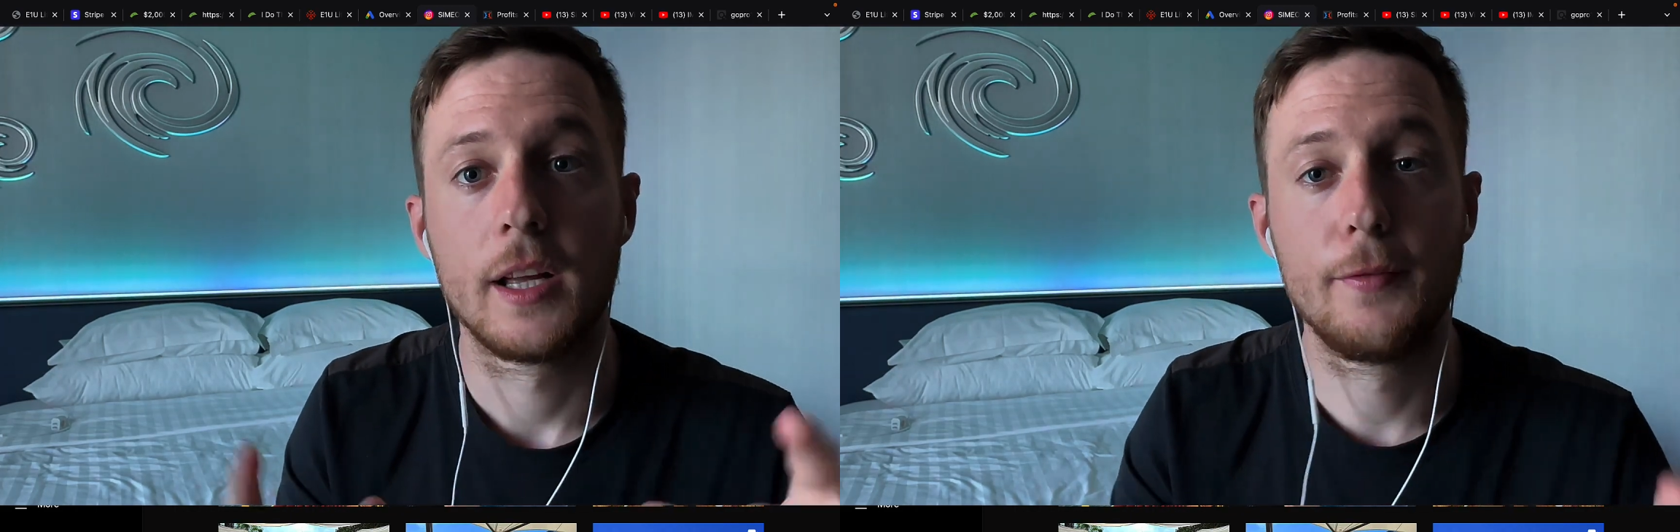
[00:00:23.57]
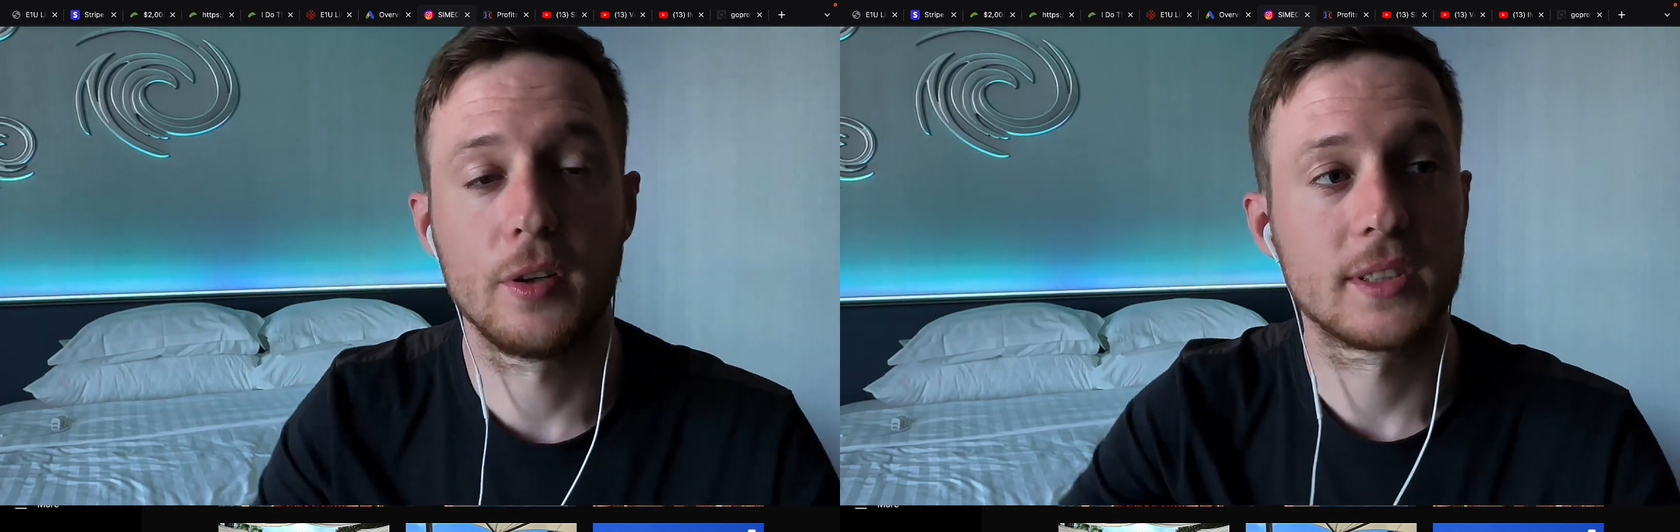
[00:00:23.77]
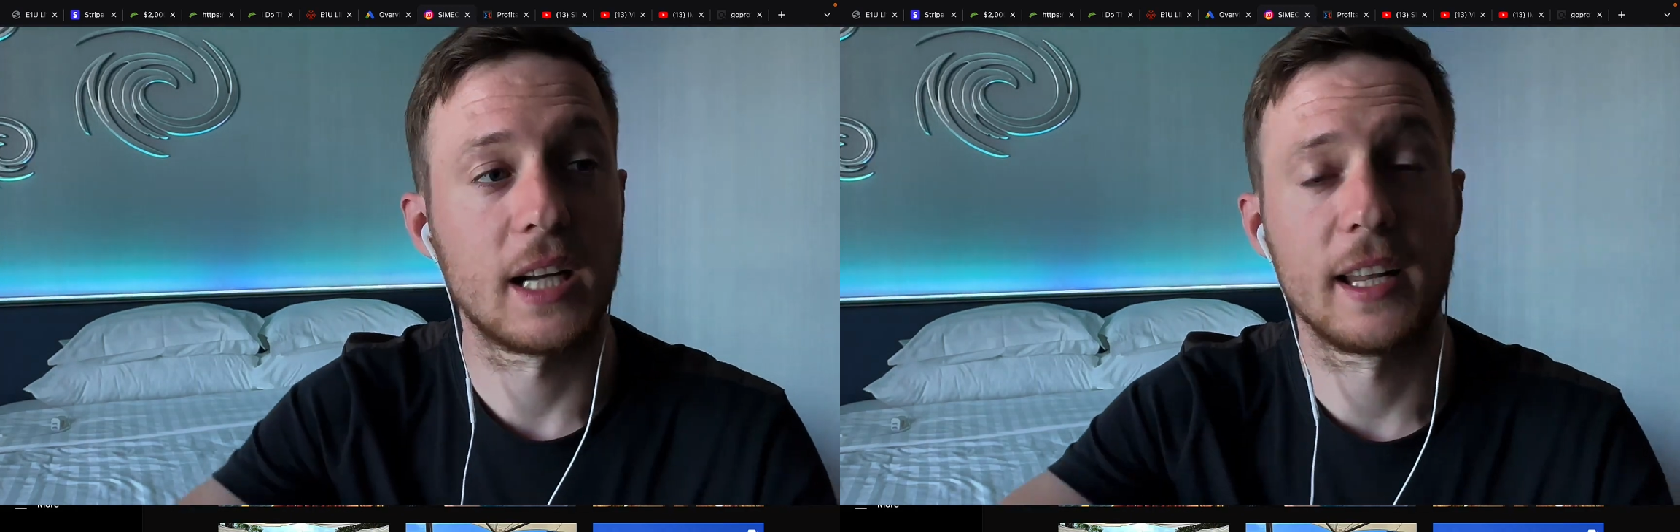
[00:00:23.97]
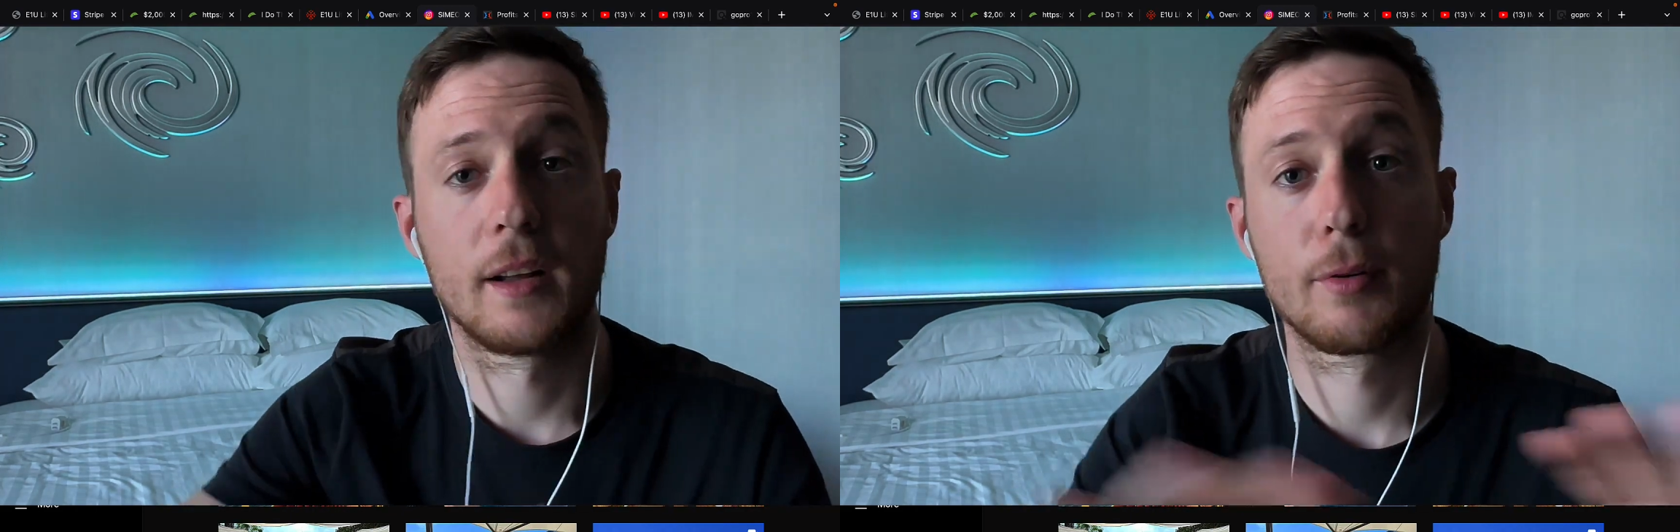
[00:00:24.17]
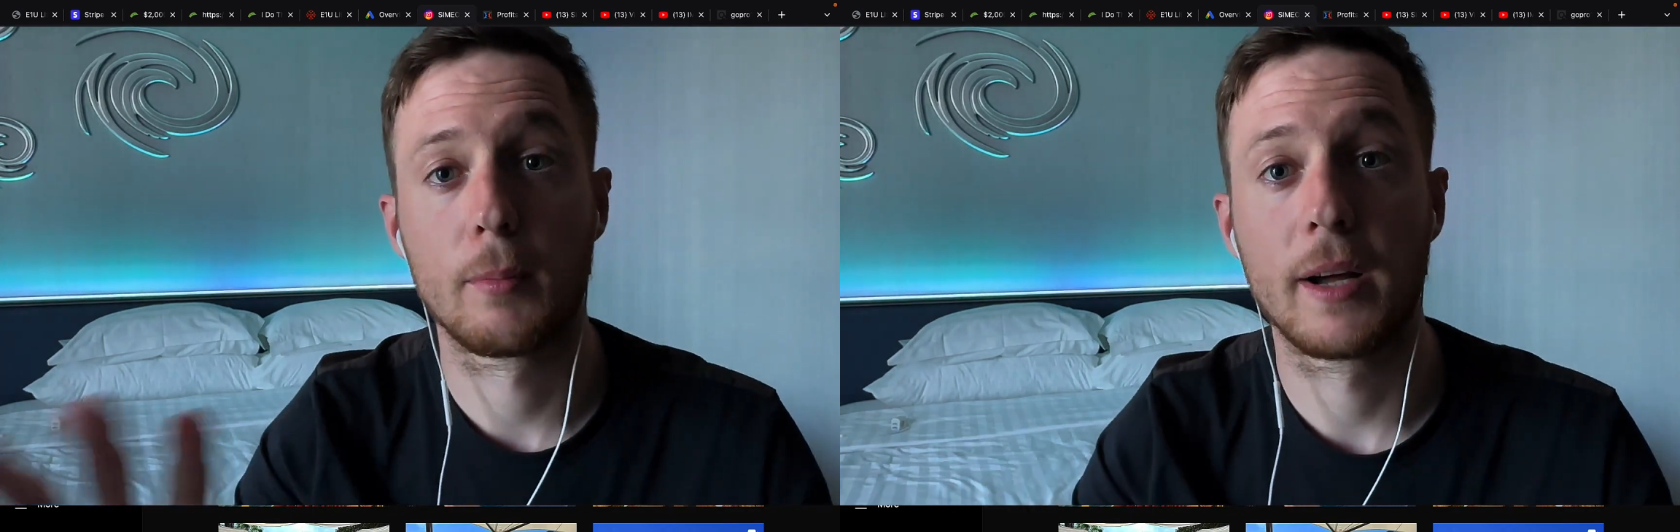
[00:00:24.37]
if you're
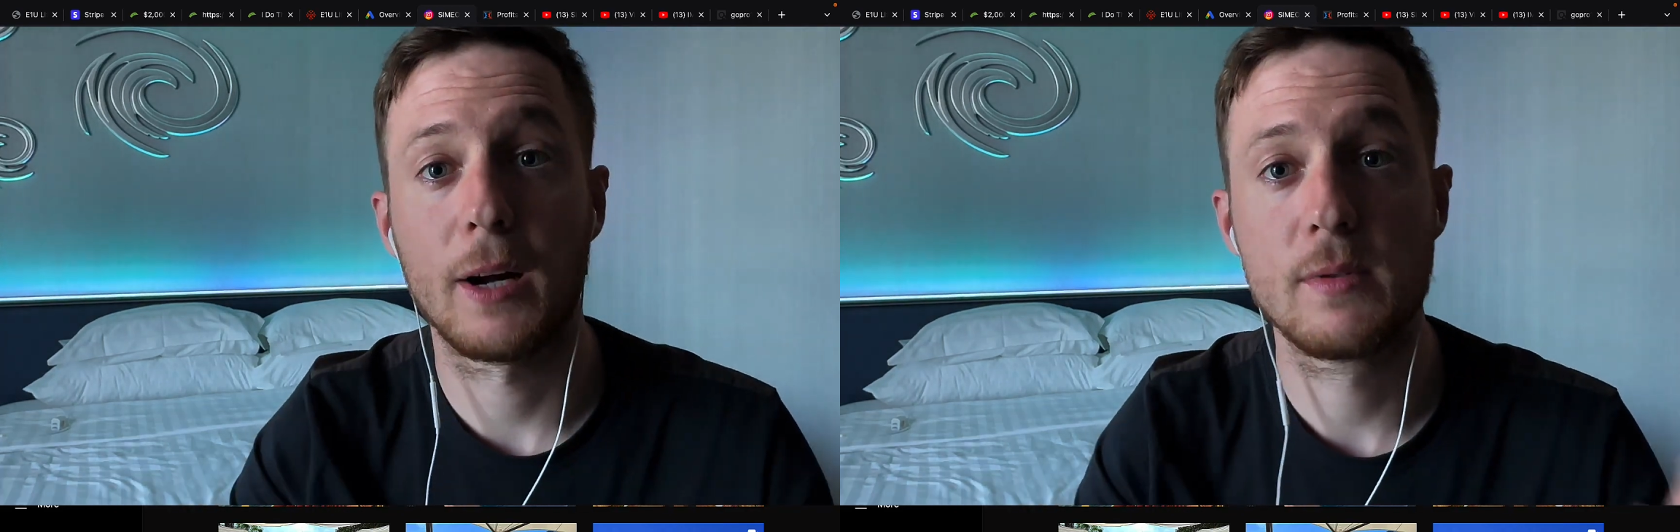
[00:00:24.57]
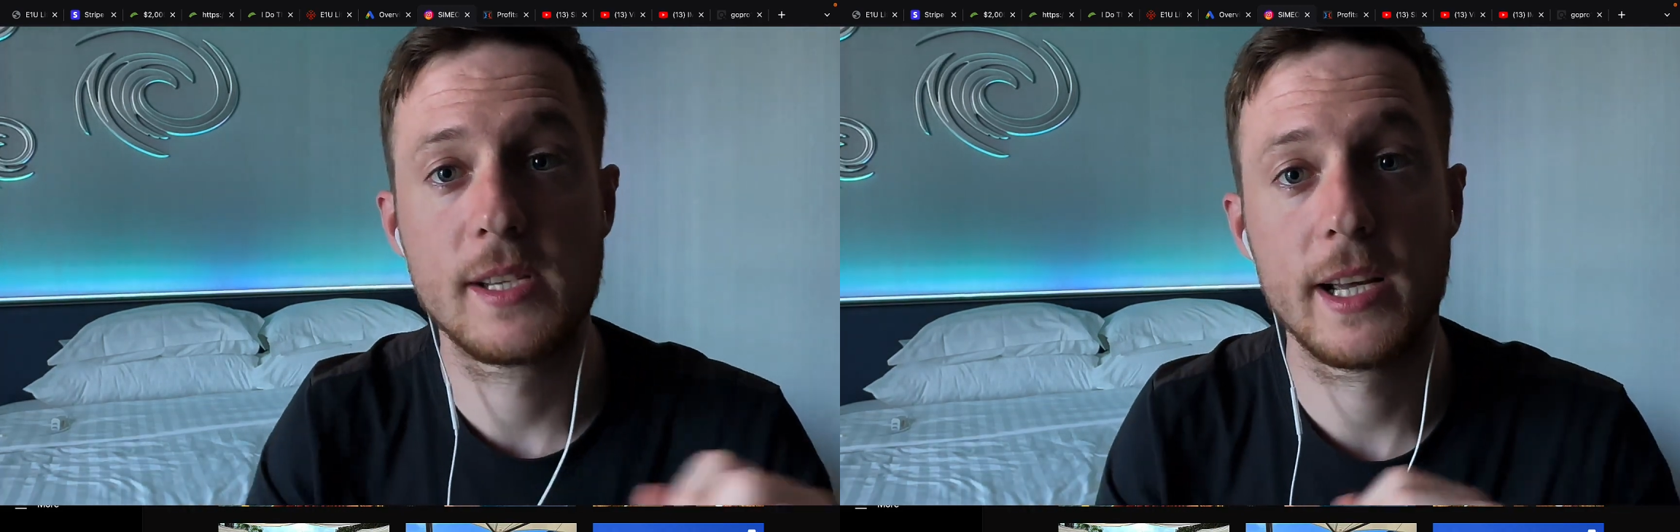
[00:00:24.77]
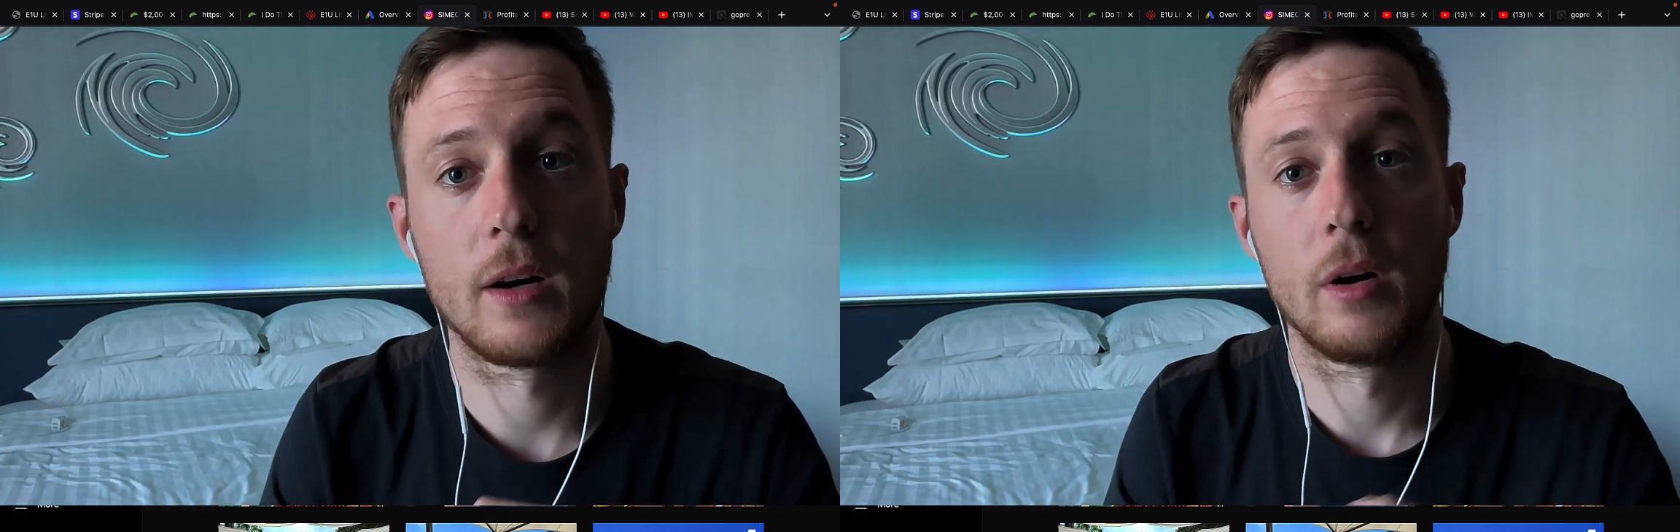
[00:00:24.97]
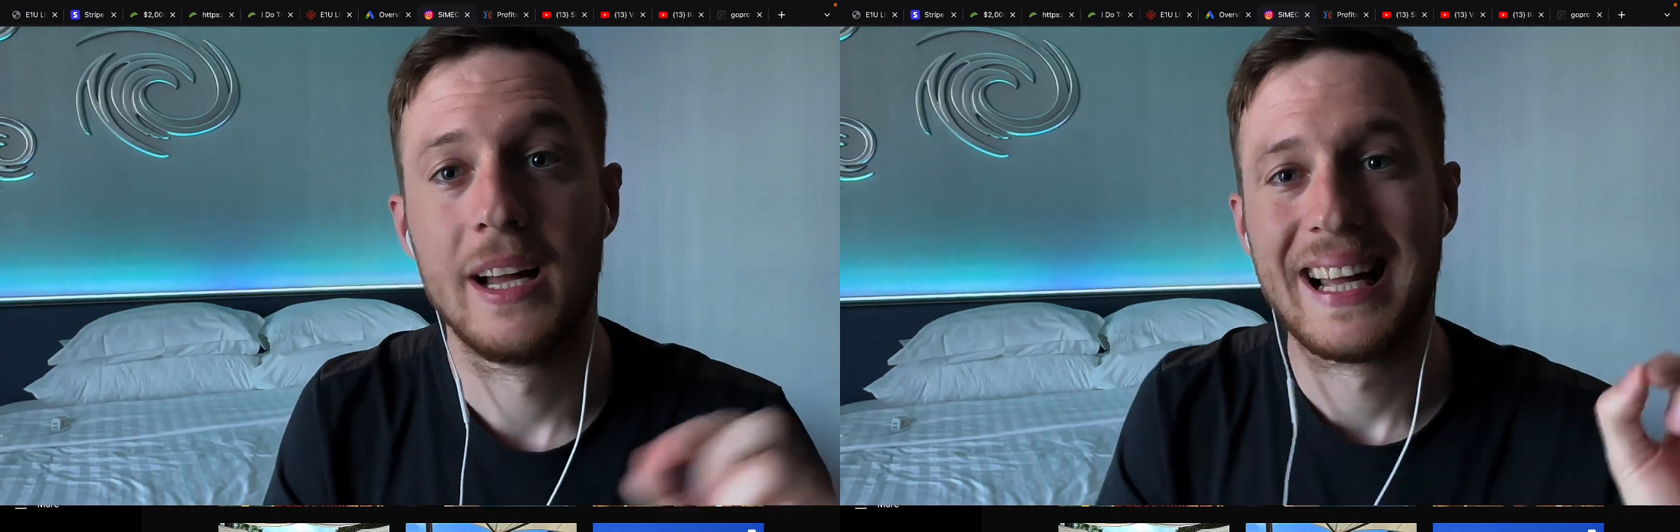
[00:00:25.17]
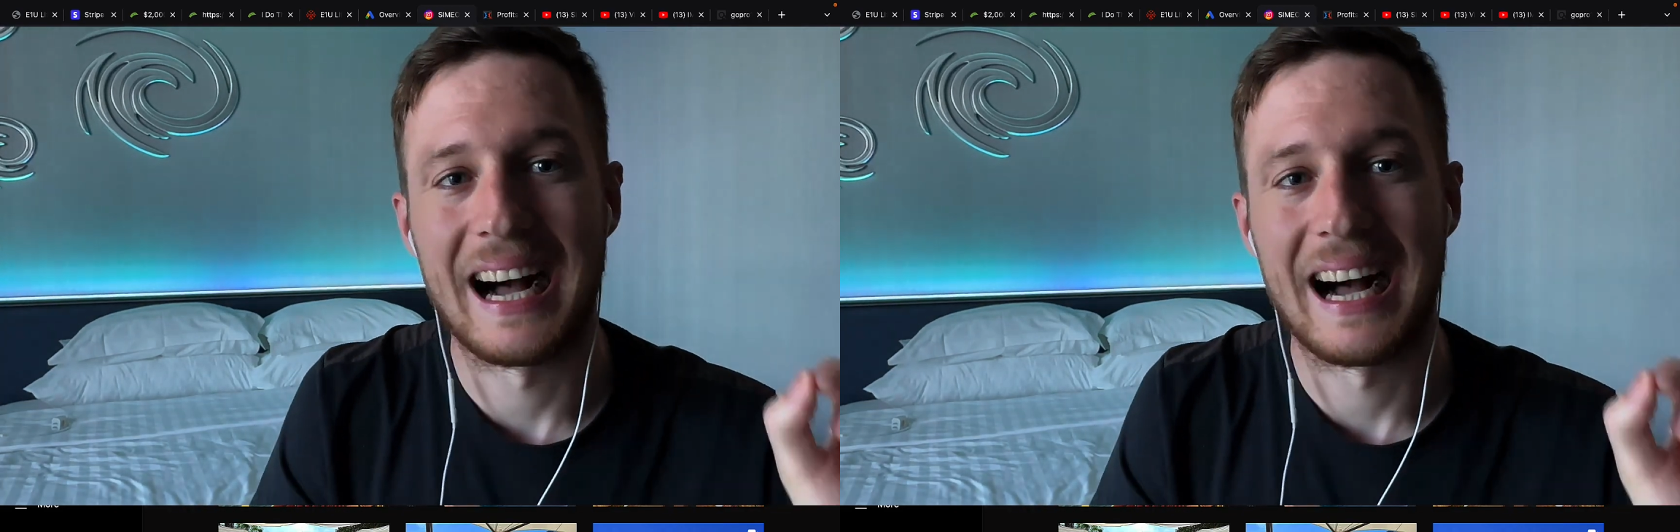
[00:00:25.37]
starting from ground zero